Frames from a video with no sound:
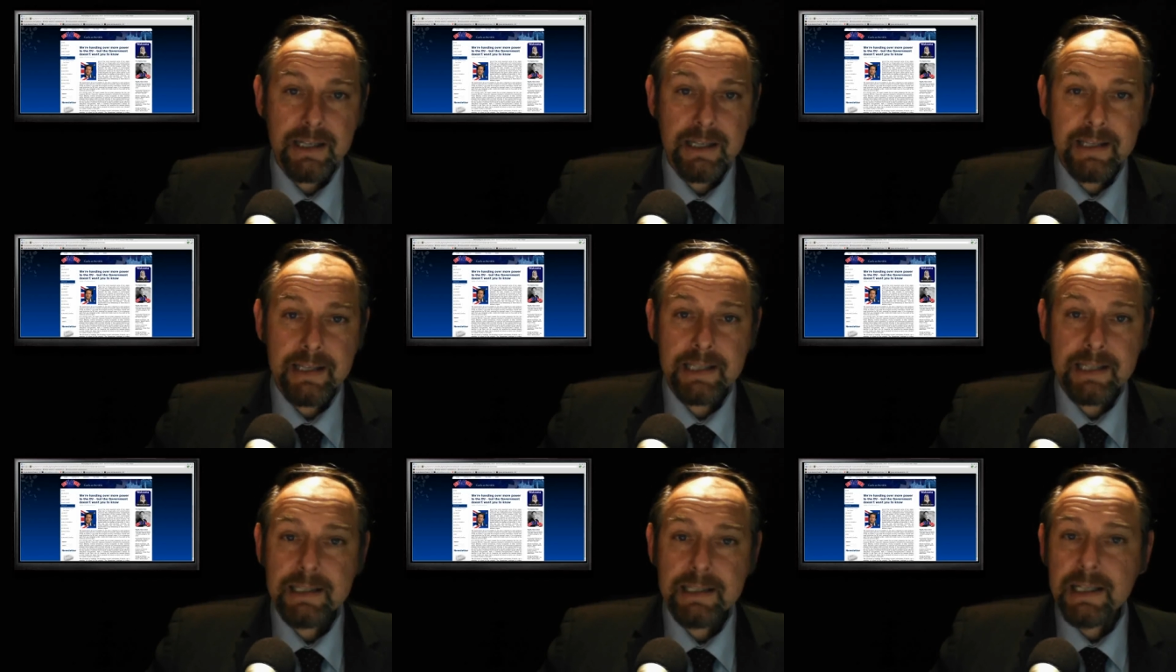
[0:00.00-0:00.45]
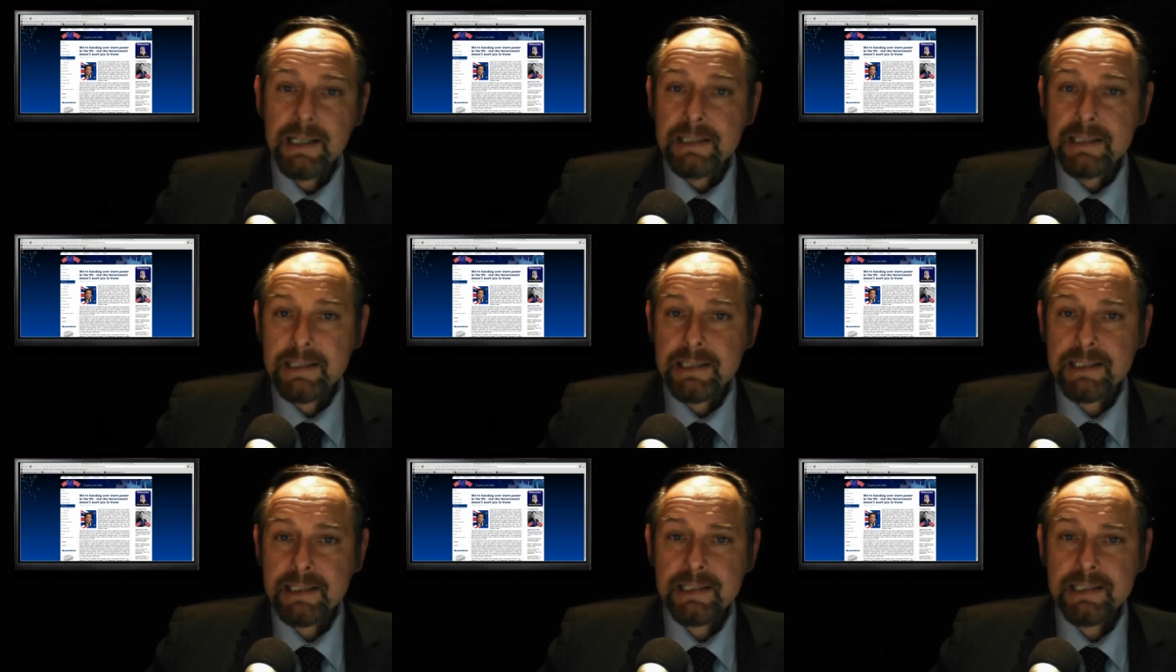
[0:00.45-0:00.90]
I think
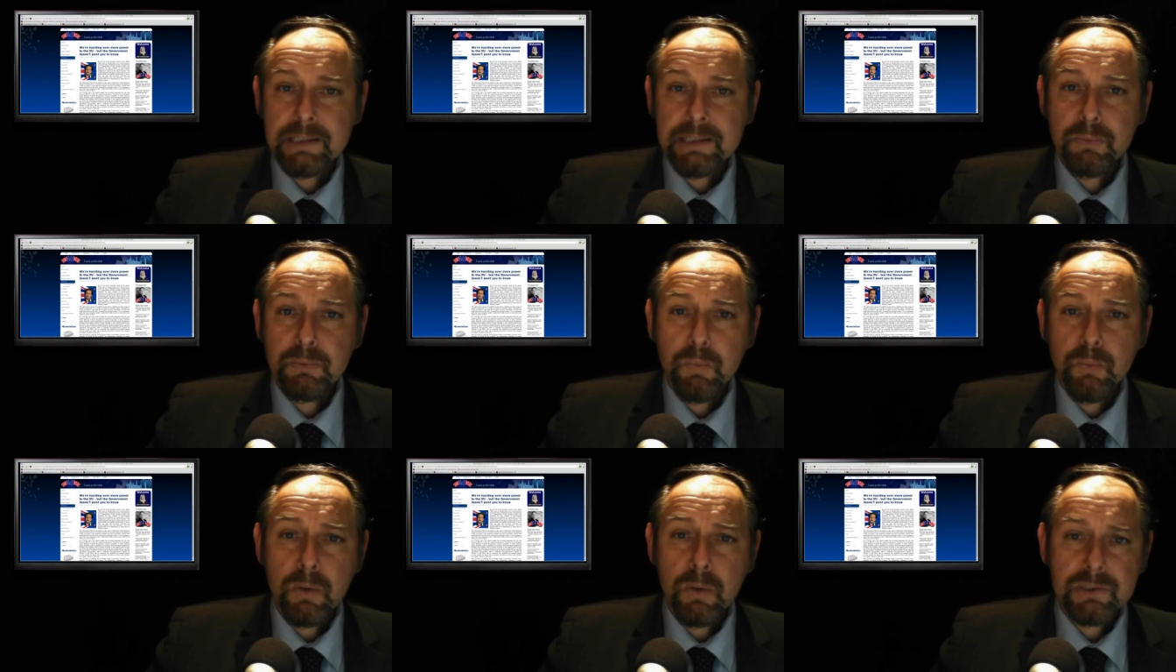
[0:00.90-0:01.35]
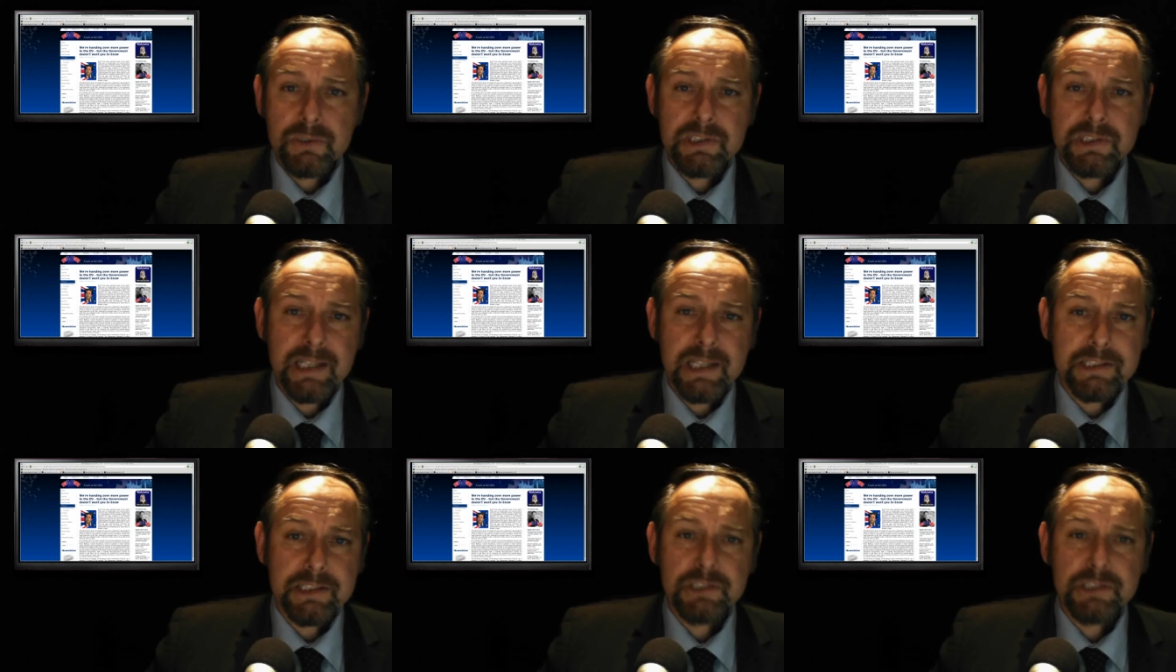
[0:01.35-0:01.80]
that this is one
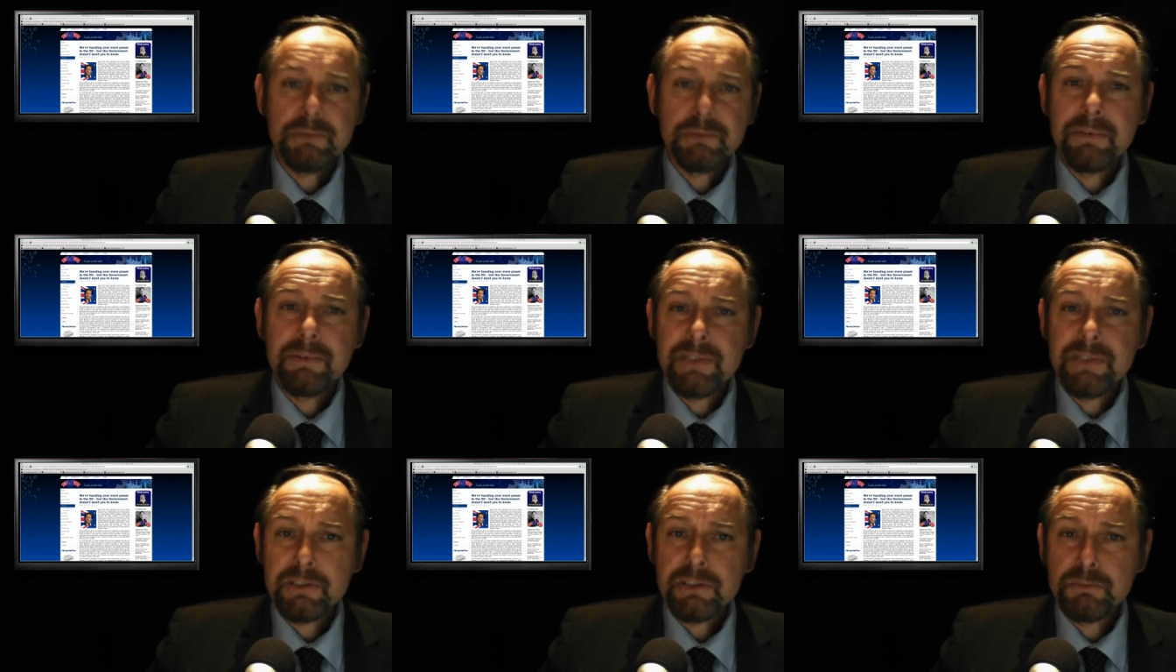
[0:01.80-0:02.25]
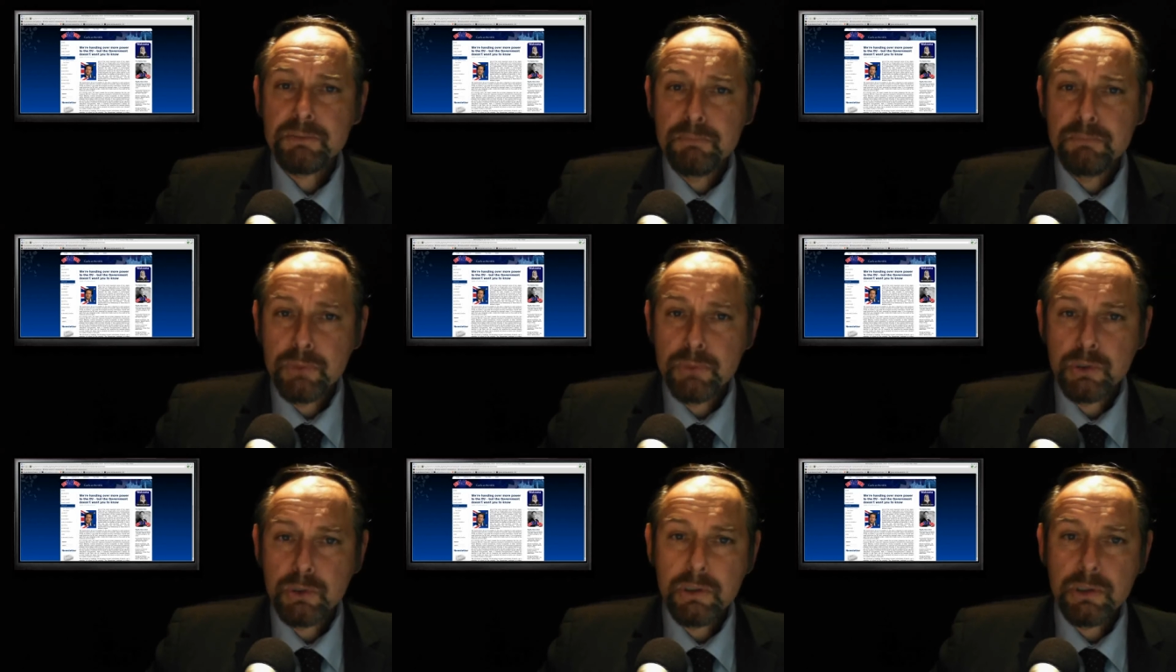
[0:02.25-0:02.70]
sentence reveals
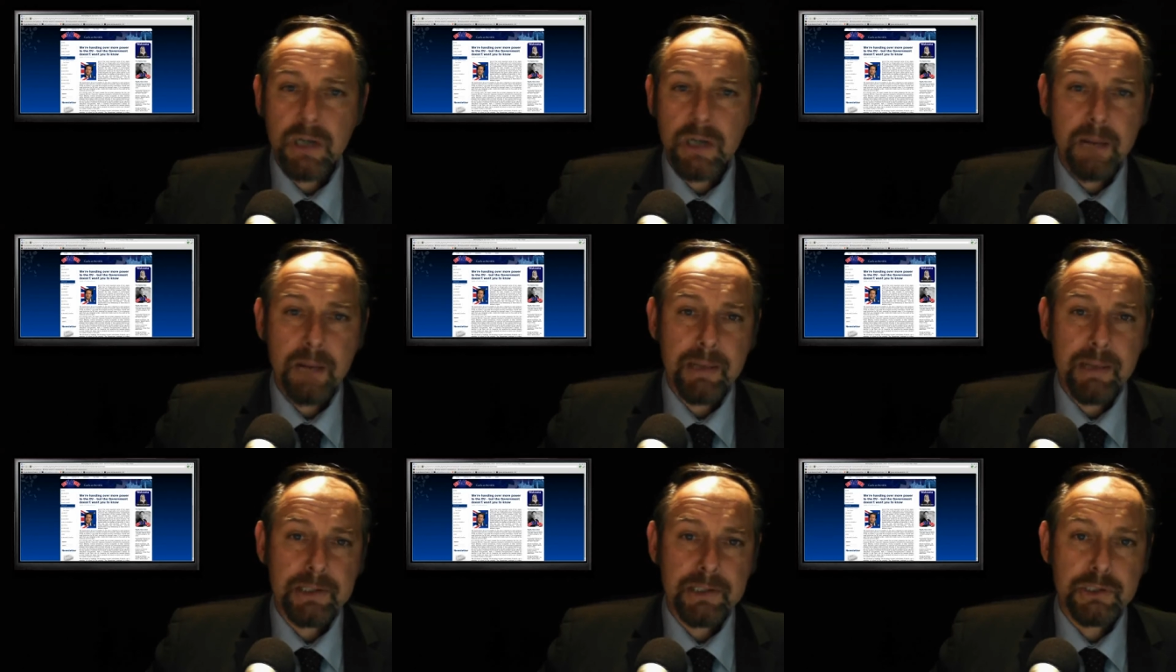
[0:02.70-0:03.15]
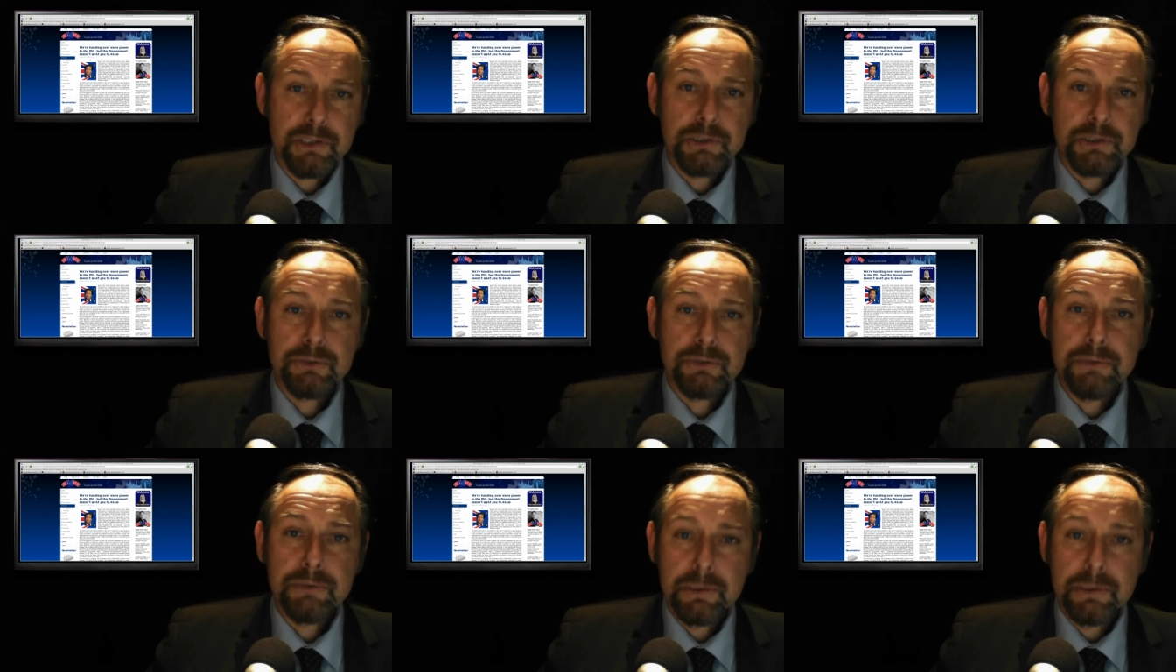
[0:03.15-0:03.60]
more about the
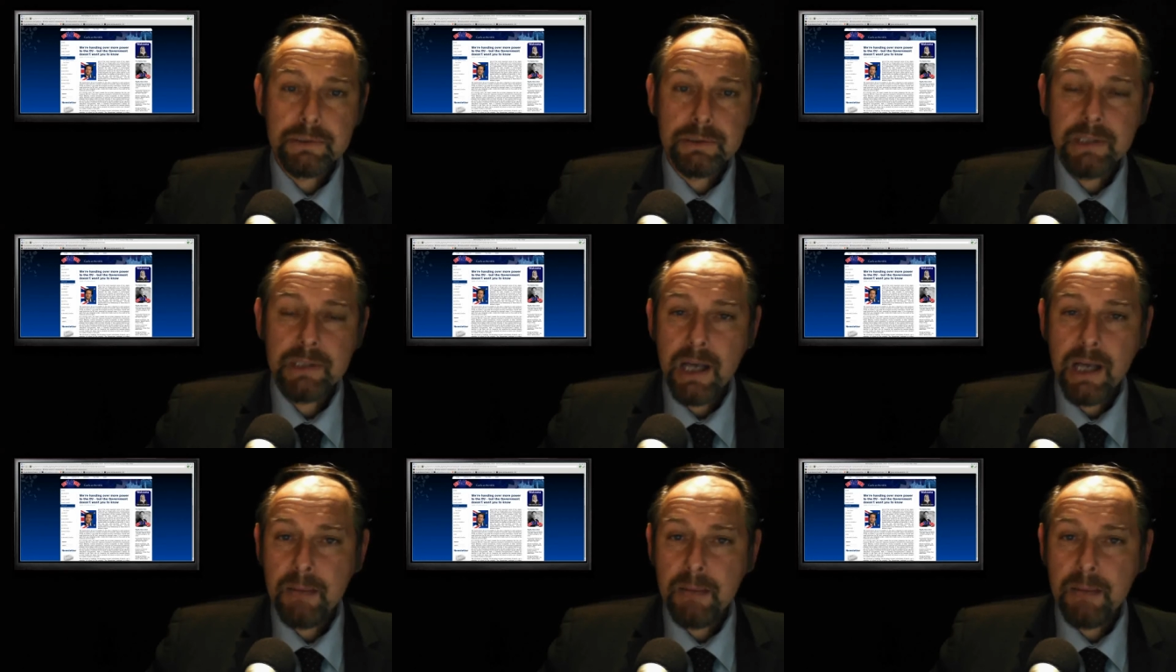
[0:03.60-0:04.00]
truth